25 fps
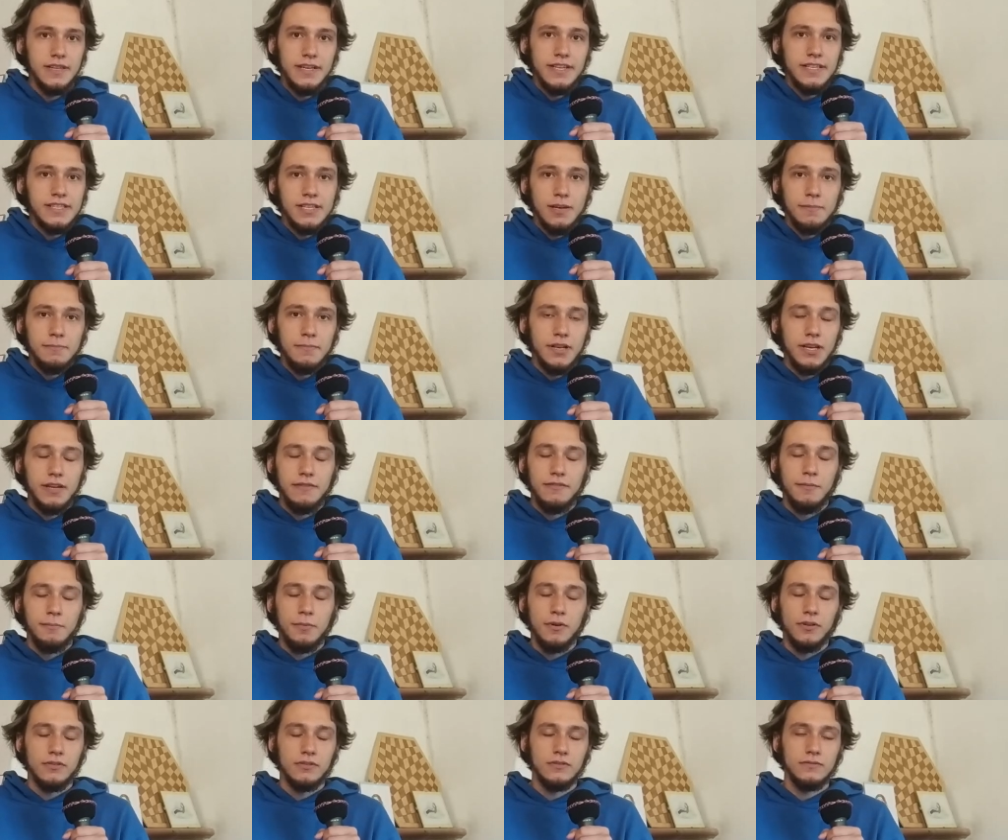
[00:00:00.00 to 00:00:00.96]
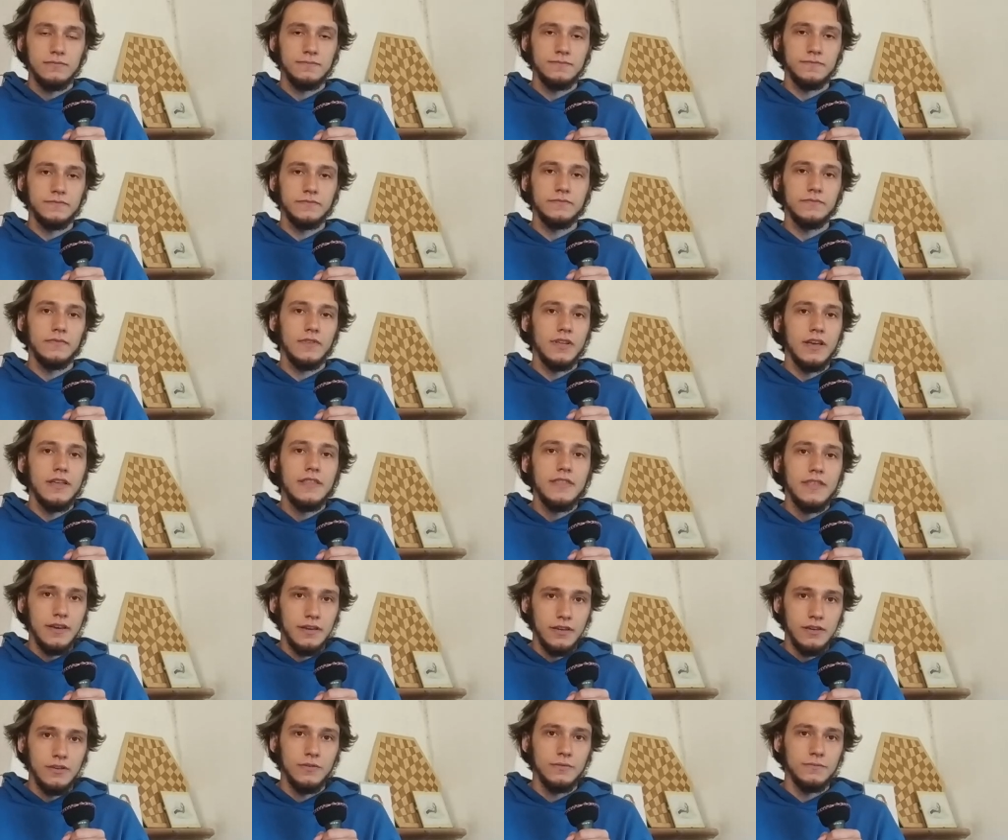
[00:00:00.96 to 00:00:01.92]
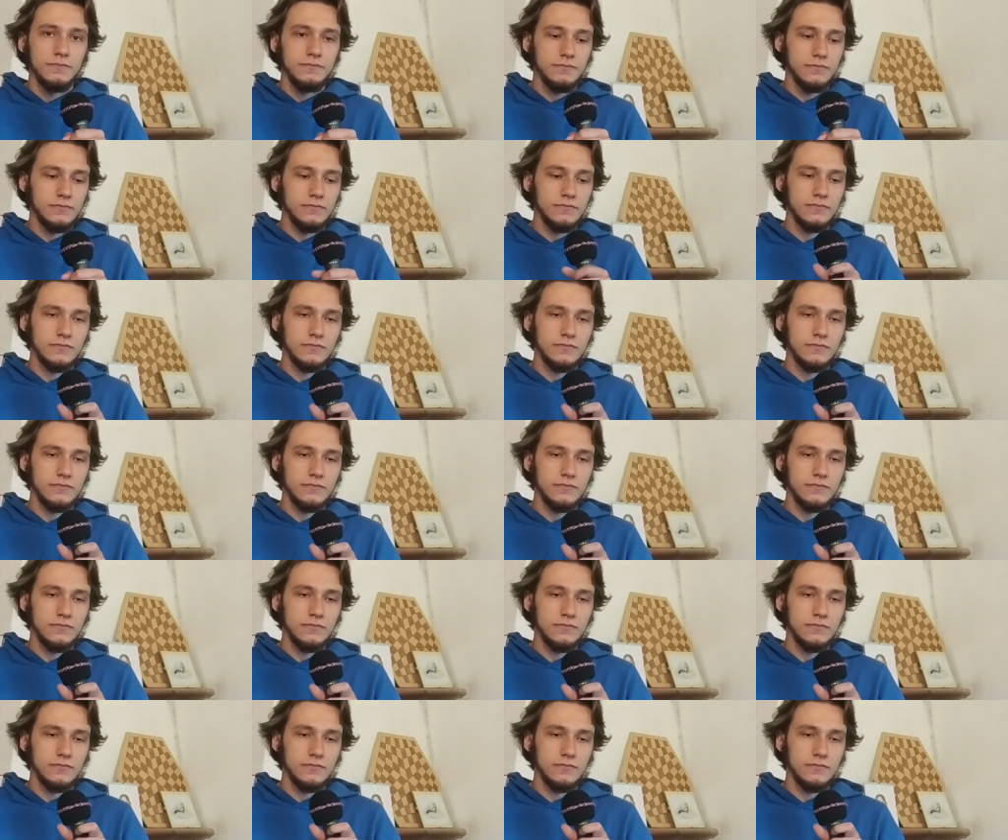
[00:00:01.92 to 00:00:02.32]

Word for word: It's unbelievable. Thank you.